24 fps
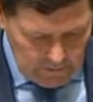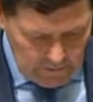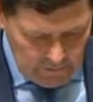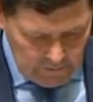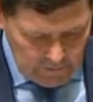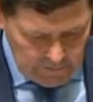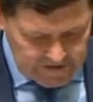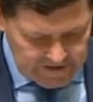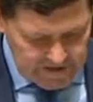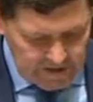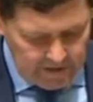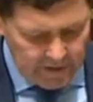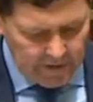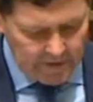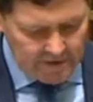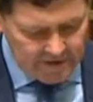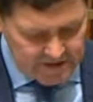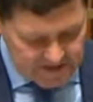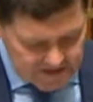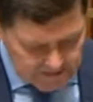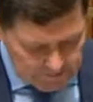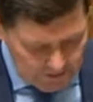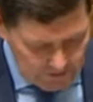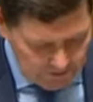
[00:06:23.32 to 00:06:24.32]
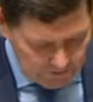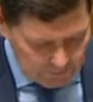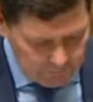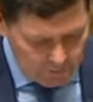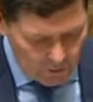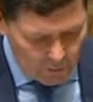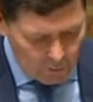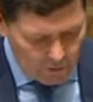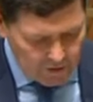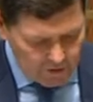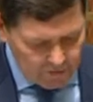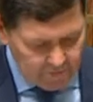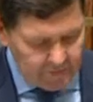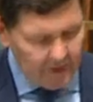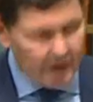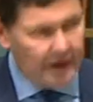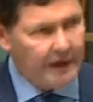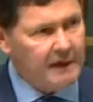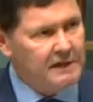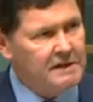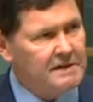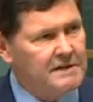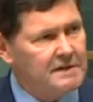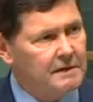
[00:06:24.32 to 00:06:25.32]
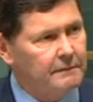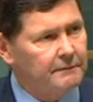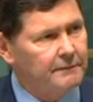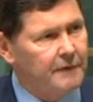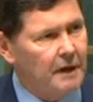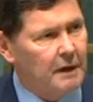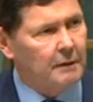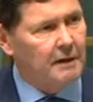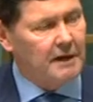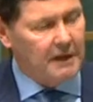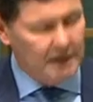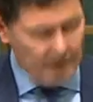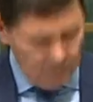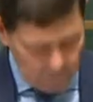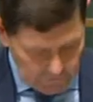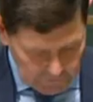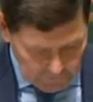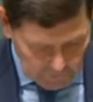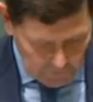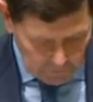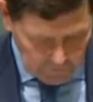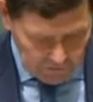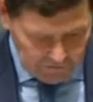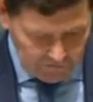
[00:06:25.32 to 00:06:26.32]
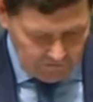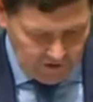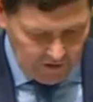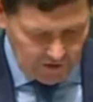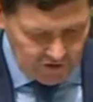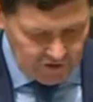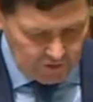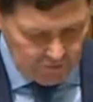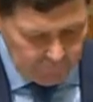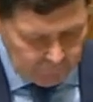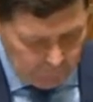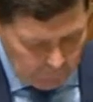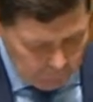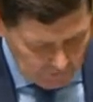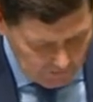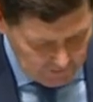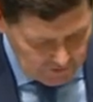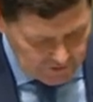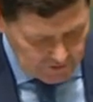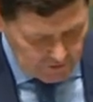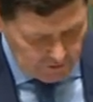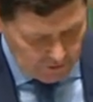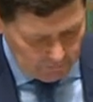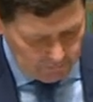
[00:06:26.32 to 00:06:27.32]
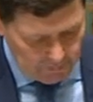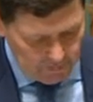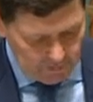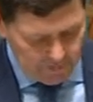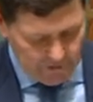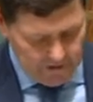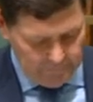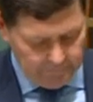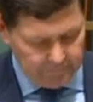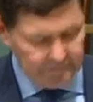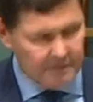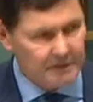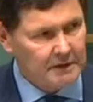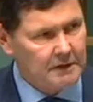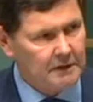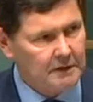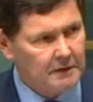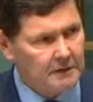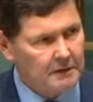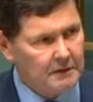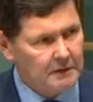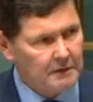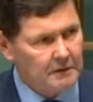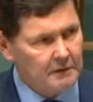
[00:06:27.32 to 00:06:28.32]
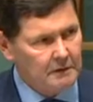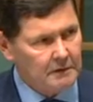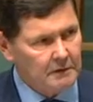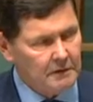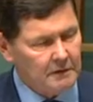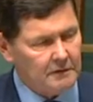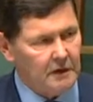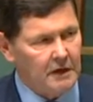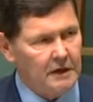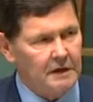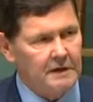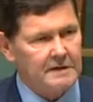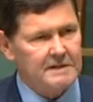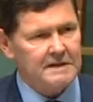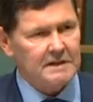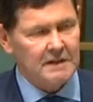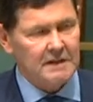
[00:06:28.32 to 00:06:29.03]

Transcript: The Senator Smith bill contains very little protection for religion and belief. Indeed, it's